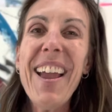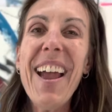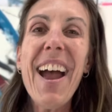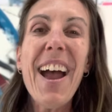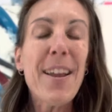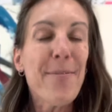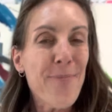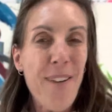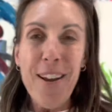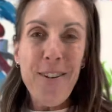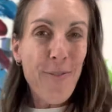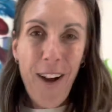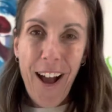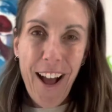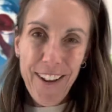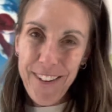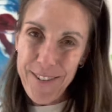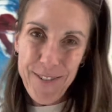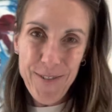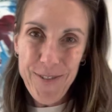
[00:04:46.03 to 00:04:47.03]
and paint
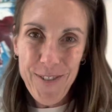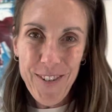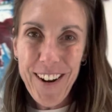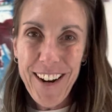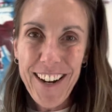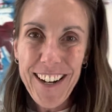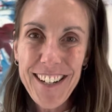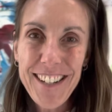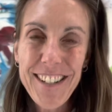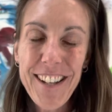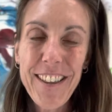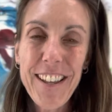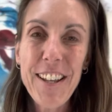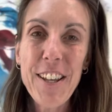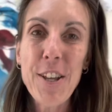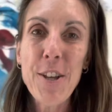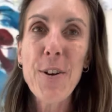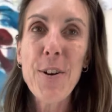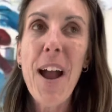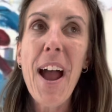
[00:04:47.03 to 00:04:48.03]
wild and free so that
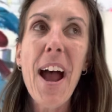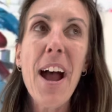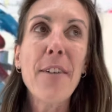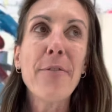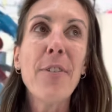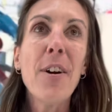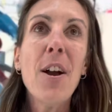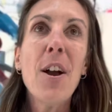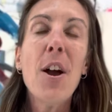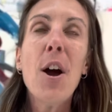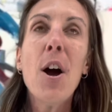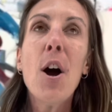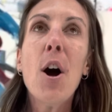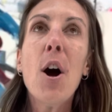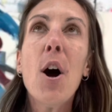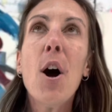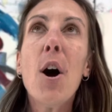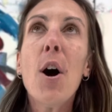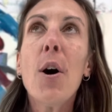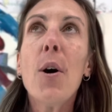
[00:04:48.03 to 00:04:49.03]
you have
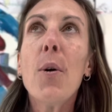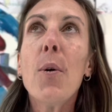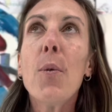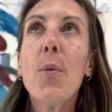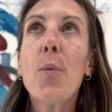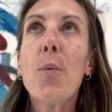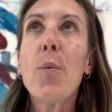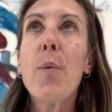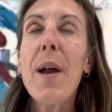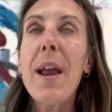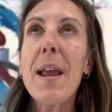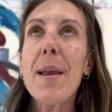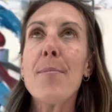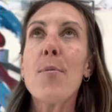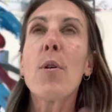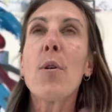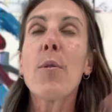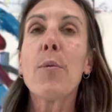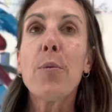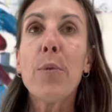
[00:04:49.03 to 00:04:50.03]
way
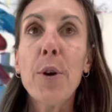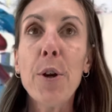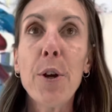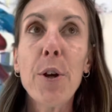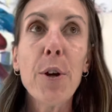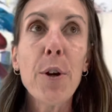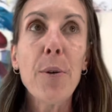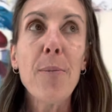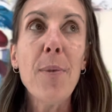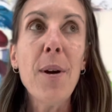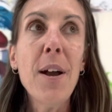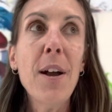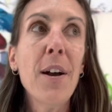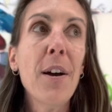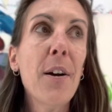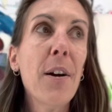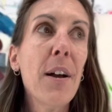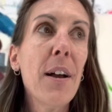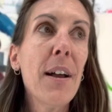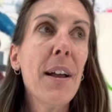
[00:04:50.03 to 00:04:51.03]
more room
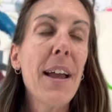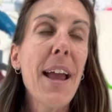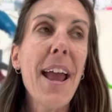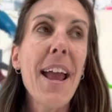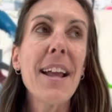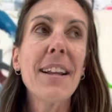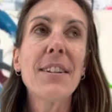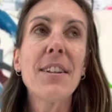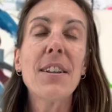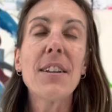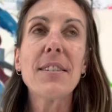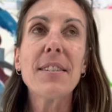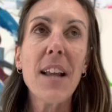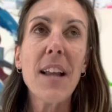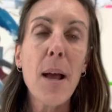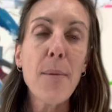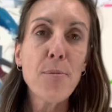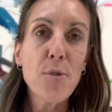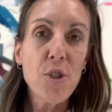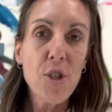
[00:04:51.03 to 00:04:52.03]
and
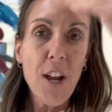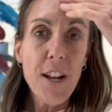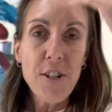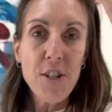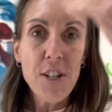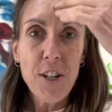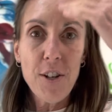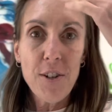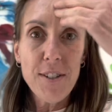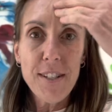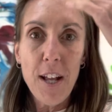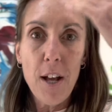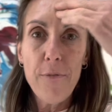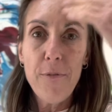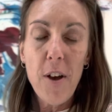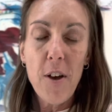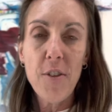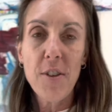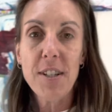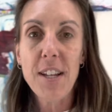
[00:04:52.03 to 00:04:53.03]
stop judging yourself
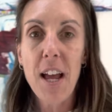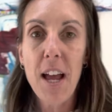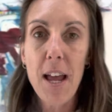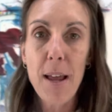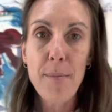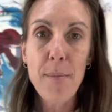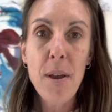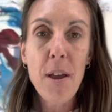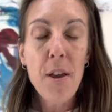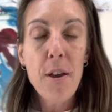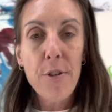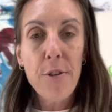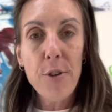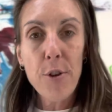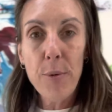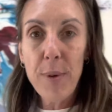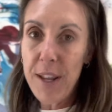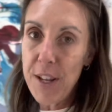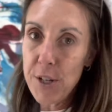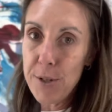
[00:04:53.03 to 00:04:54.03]
all the time through
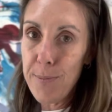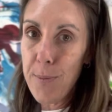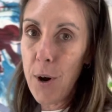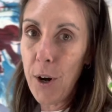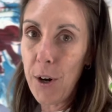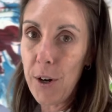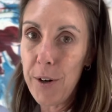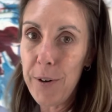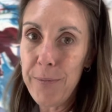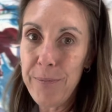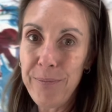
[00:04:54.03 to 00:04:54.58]
each mark.